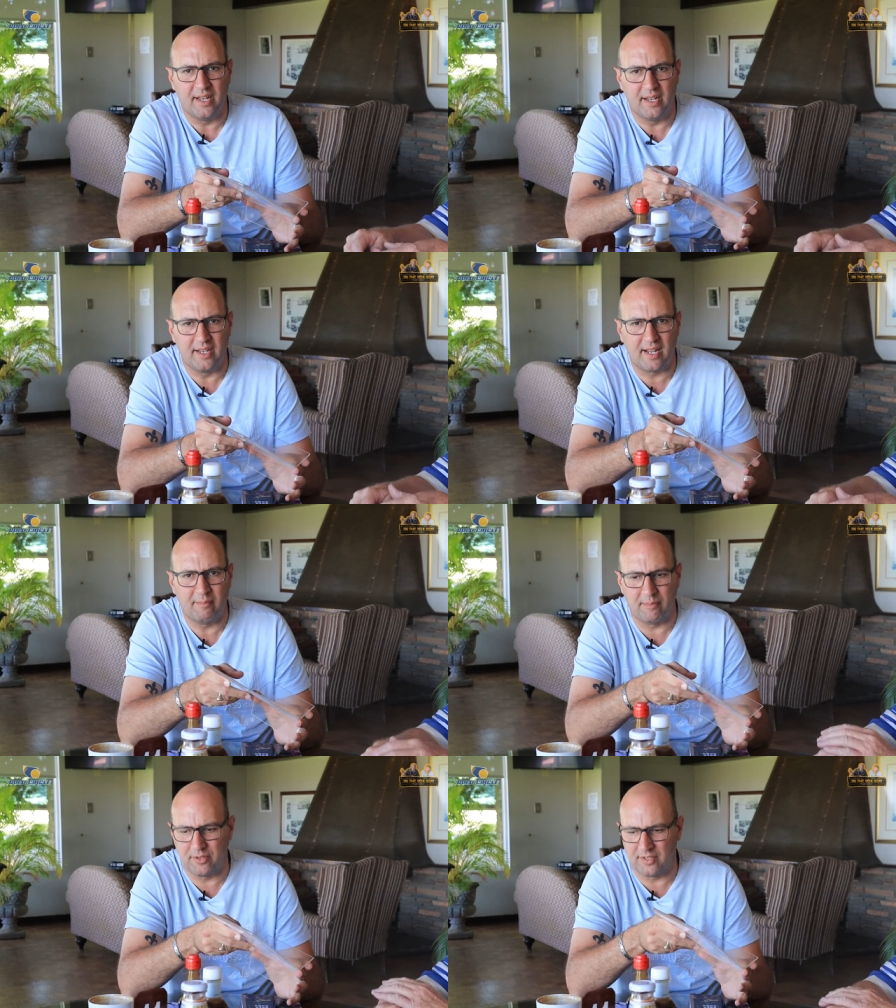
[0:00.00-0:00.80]
Uh,
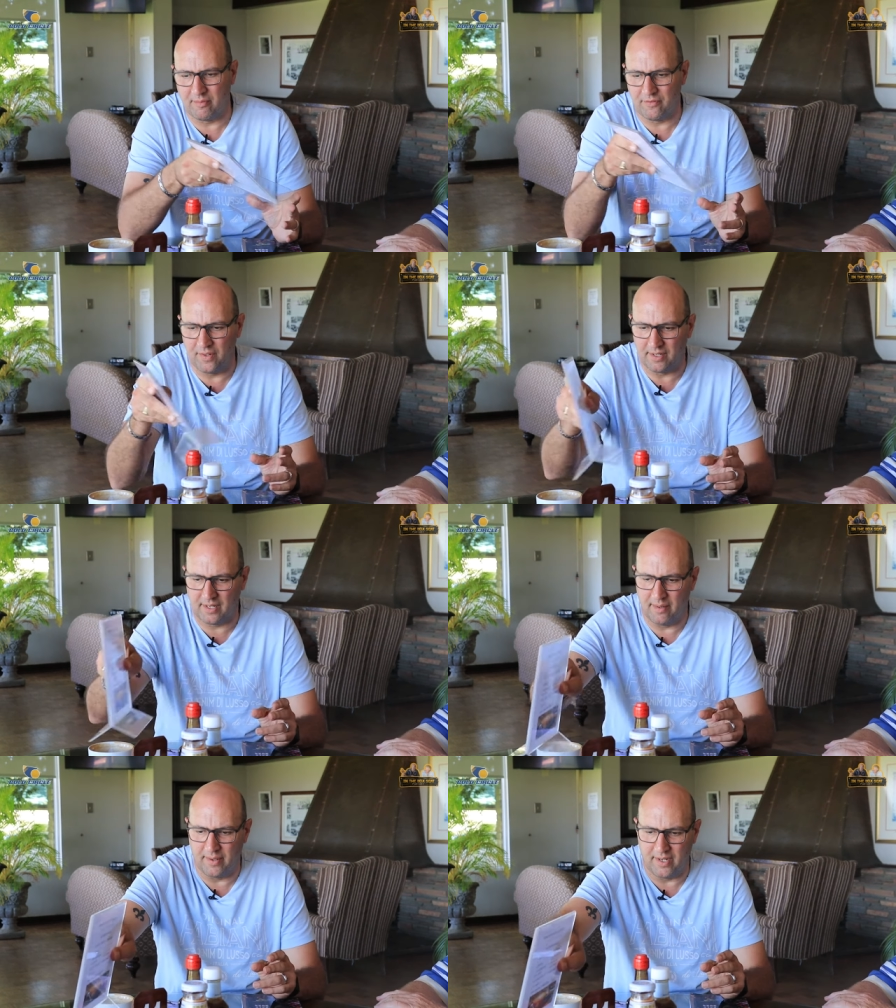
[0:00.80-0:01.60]
come up to
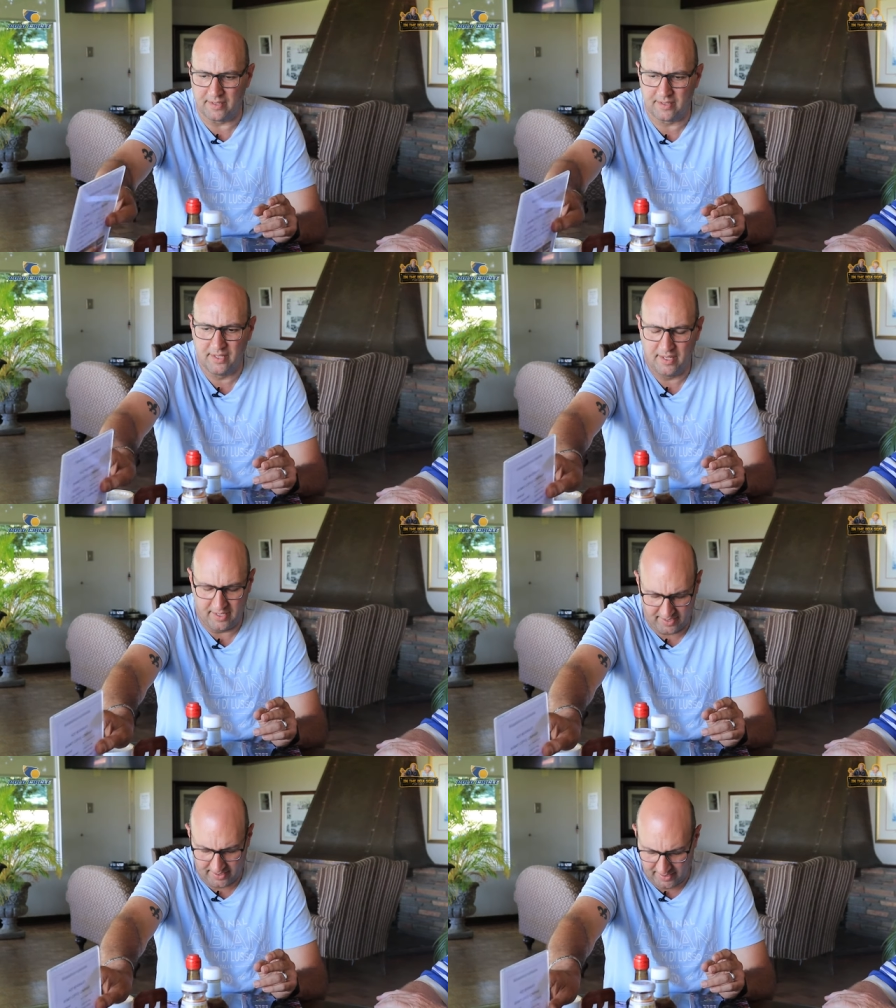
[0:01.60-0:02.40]
Summerveld Clubhouse
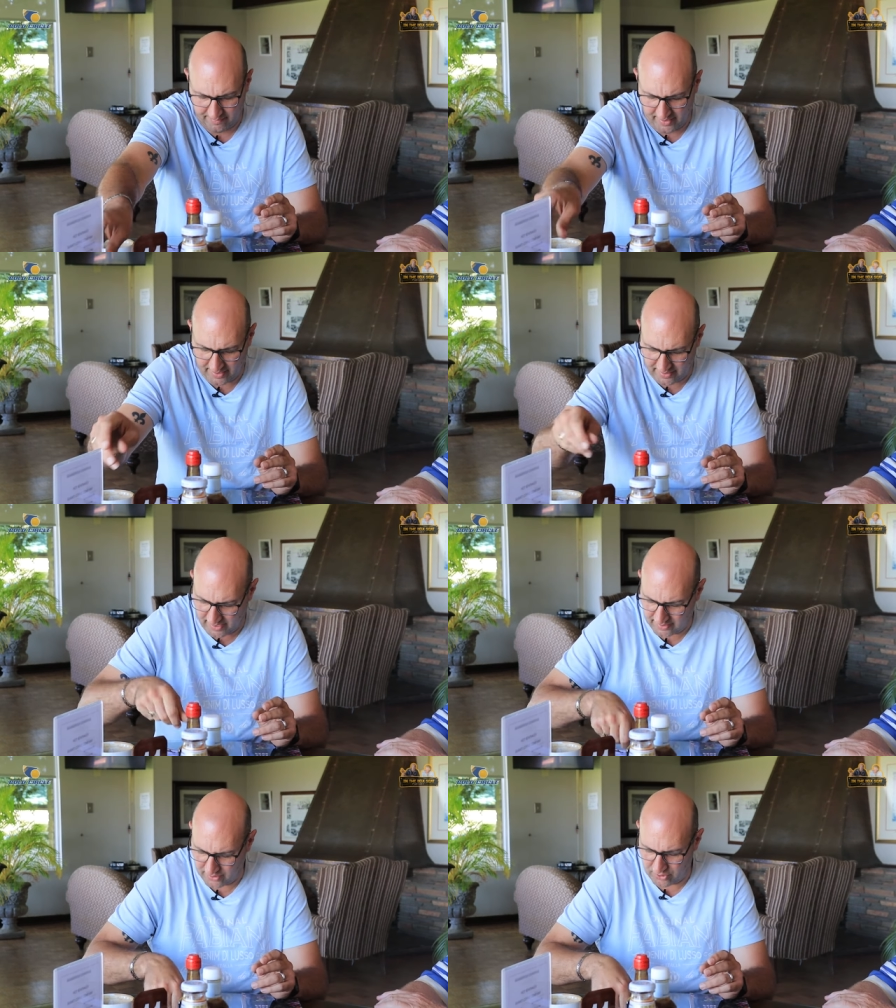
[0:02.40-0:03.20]
um, and,
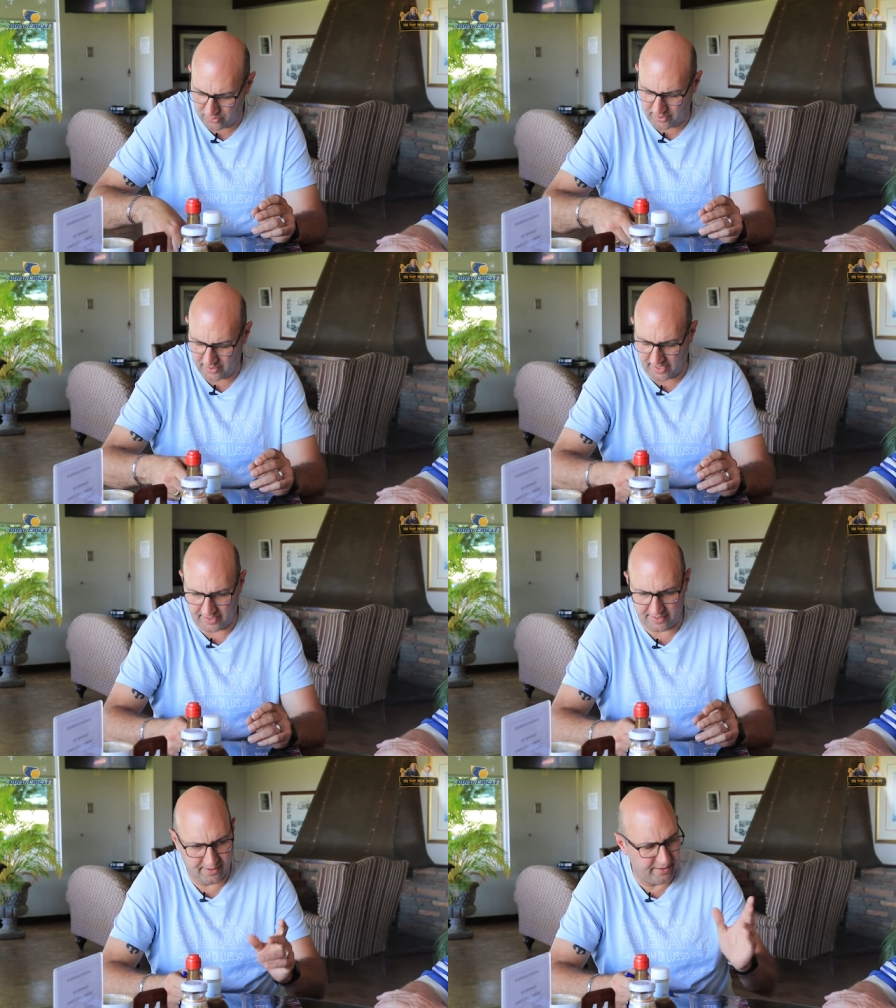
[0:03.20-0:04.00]
and enjoy
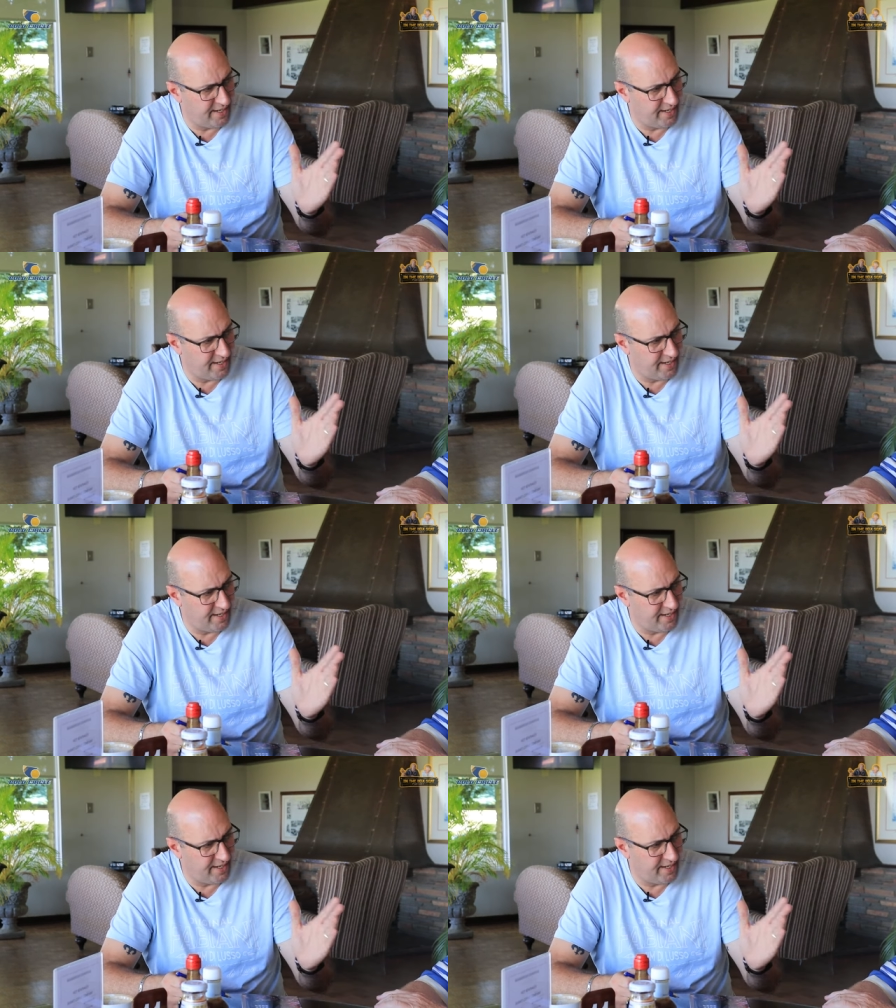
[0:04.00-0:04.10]
that.